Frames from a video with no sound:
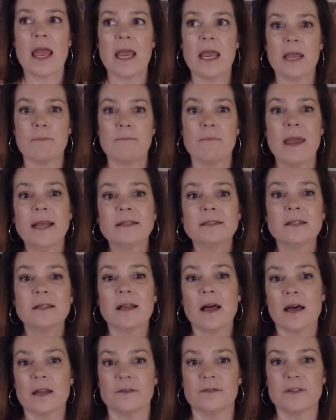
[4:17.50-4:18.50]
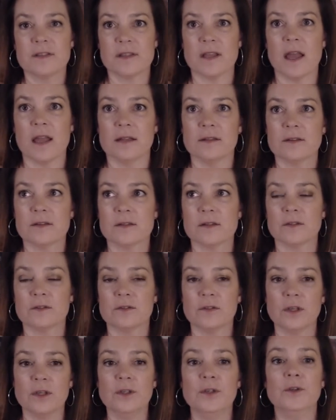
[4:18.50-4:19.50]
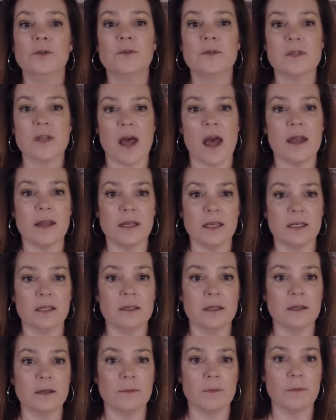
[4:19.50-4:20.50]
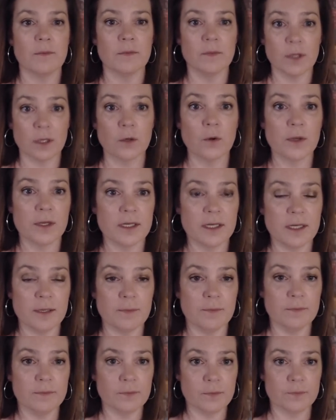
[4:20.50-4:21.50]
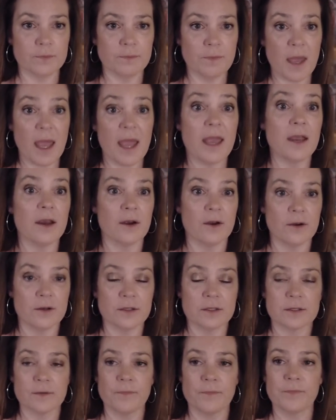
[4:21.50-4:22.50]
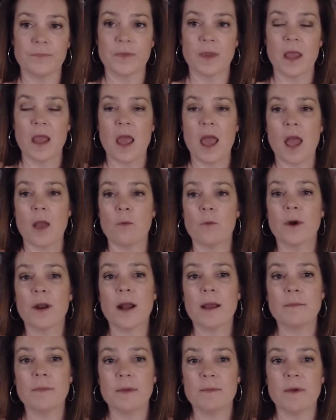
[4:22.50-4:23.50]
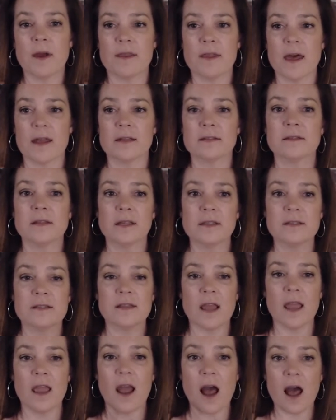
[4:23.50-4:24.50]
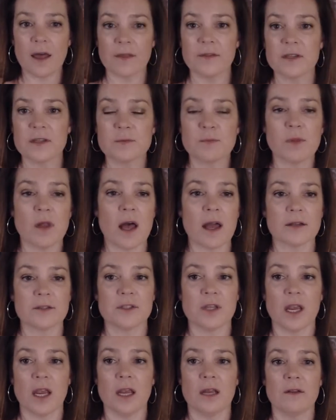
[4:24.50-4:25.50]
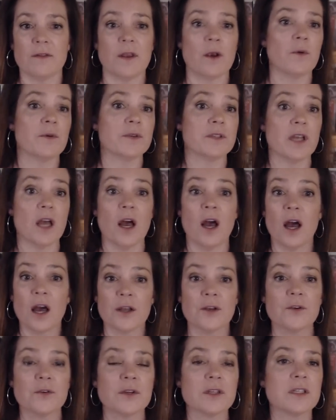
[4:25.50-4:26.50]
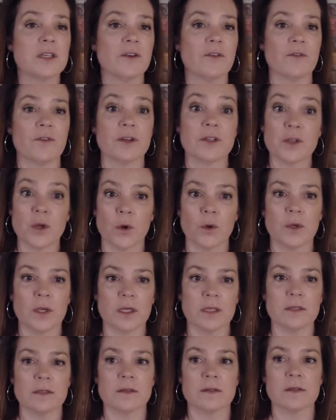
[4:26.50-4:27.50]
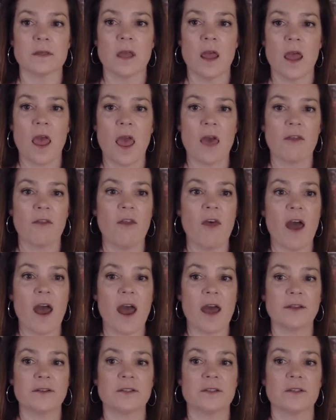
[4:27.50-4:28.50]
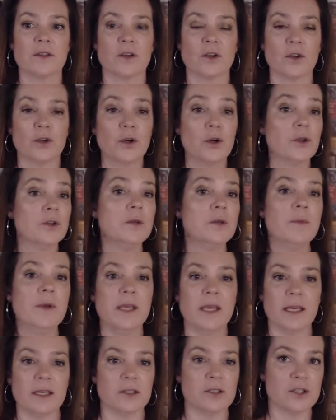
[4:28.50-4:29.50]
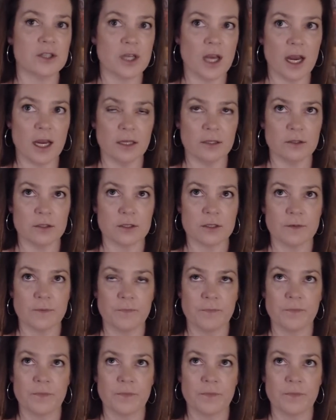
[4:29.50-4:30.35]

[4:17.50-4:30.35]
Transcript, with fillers: it makes a lot of sense to use that in liquidity pairs. And what I mean by that is let's say on this blockchain there was a 100 different tokens that could be exchanged.